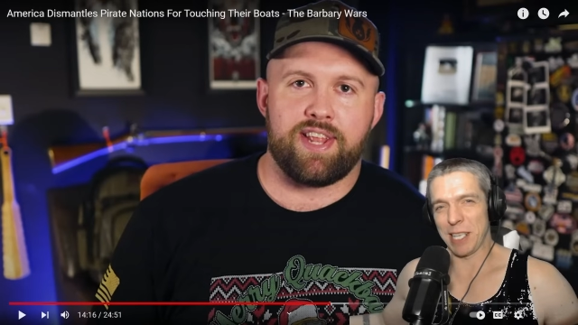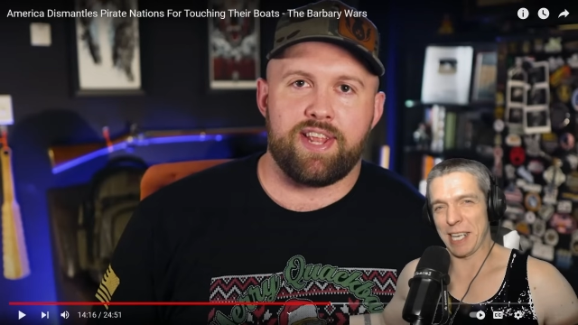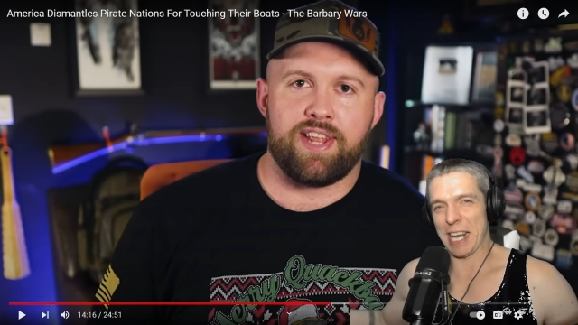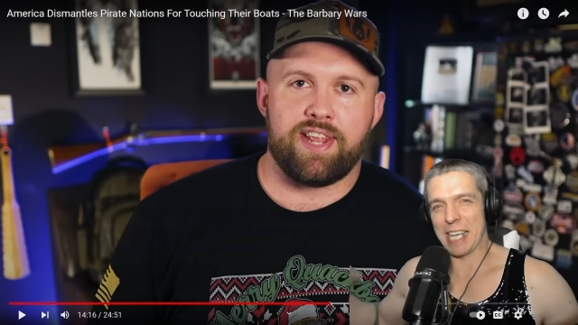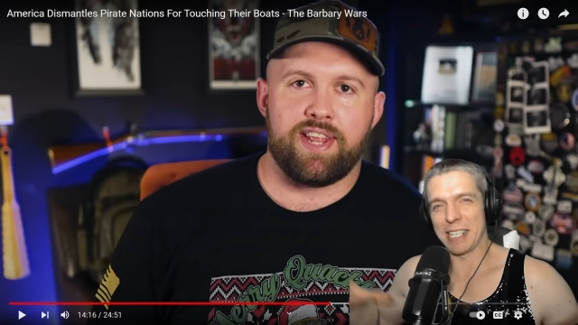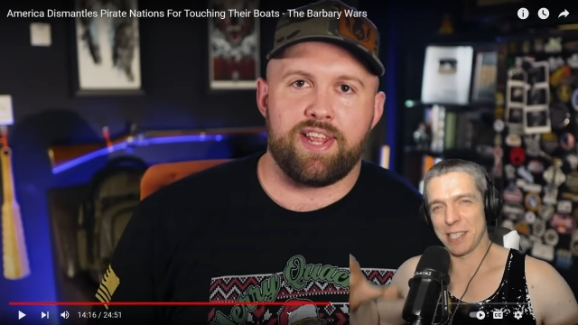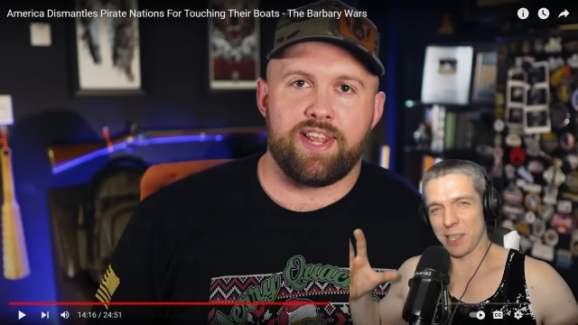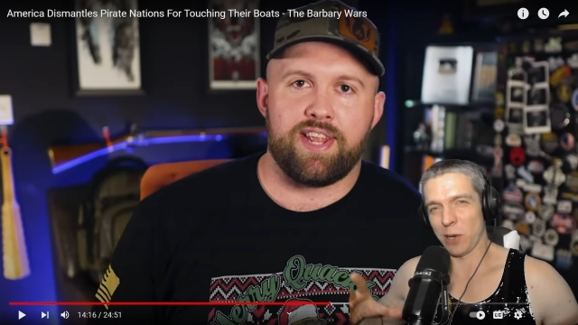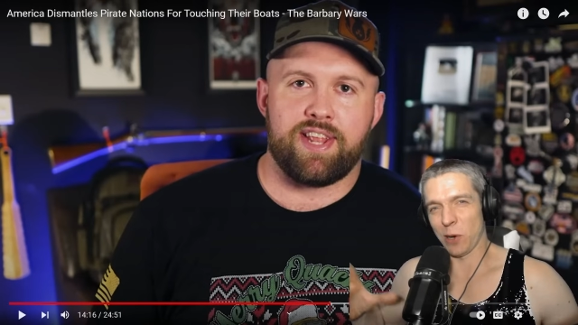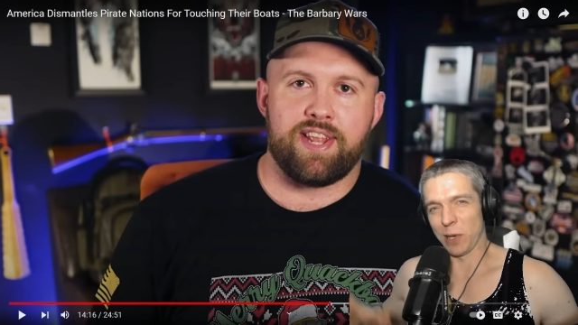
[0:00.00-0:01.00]
Speaker 1: that hates the
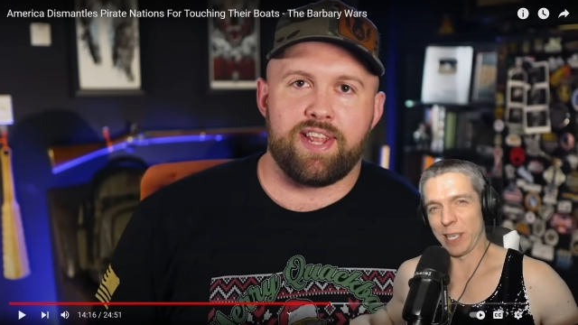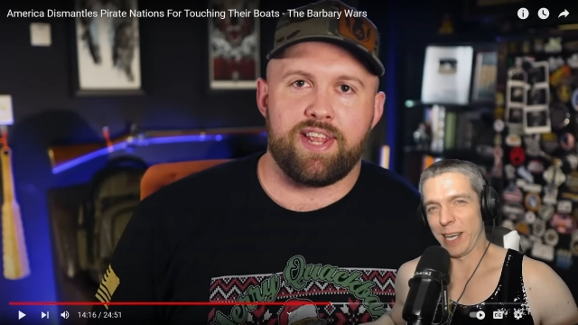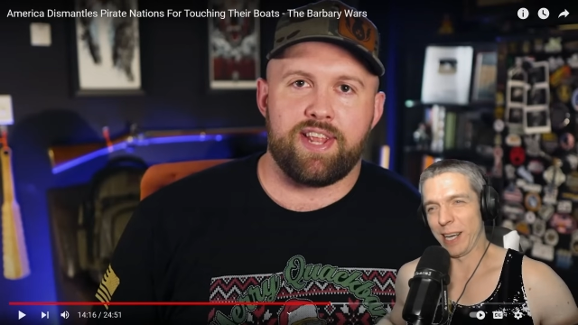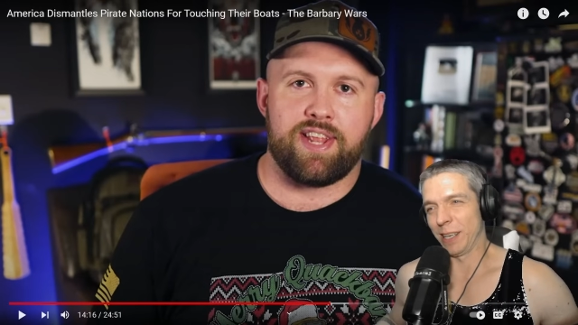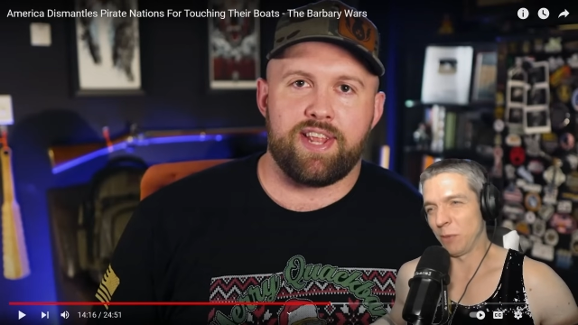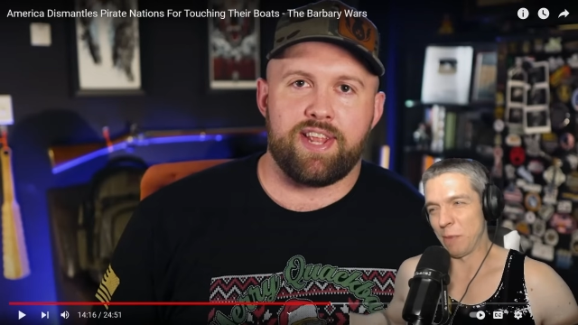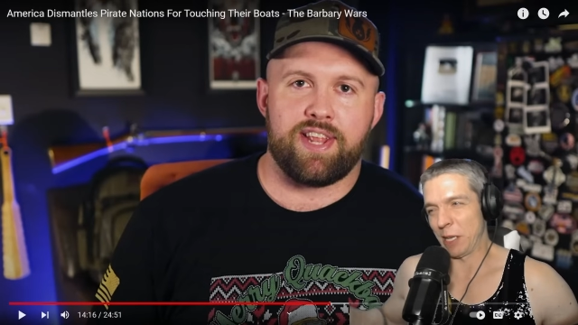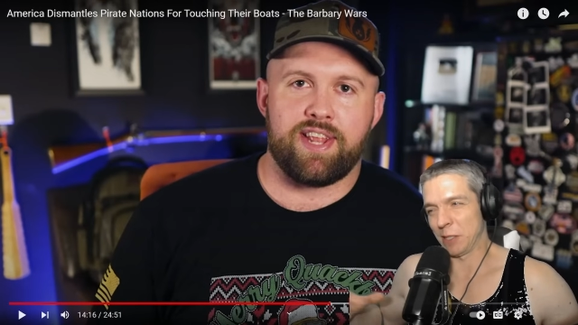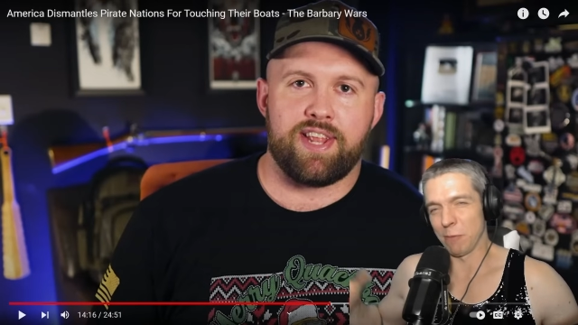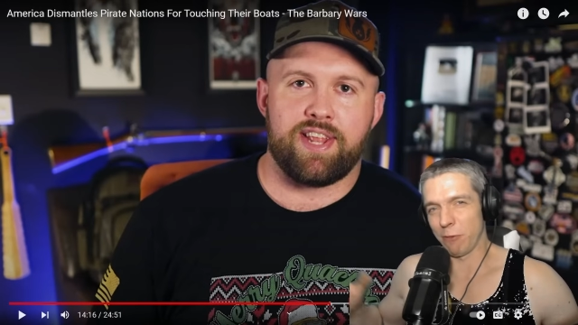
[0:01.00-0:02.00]
current guy and we
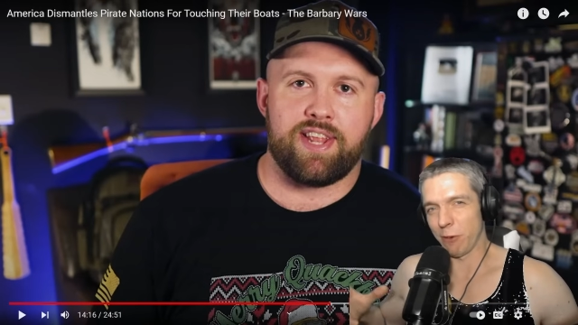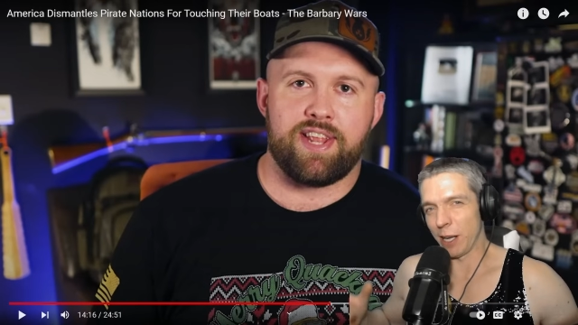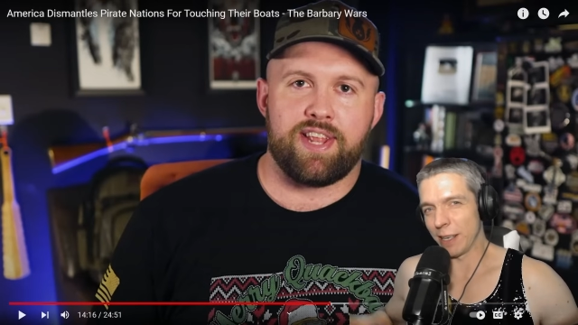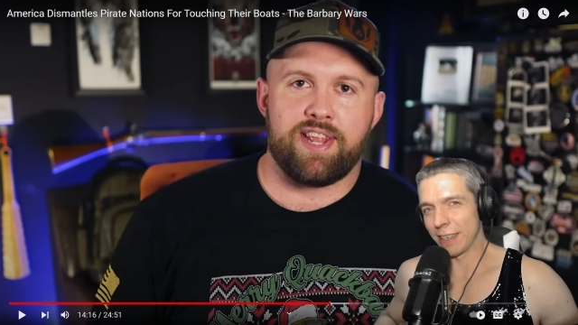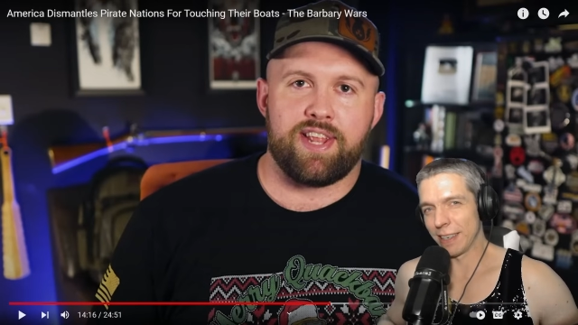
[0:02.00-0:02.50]
make them fight.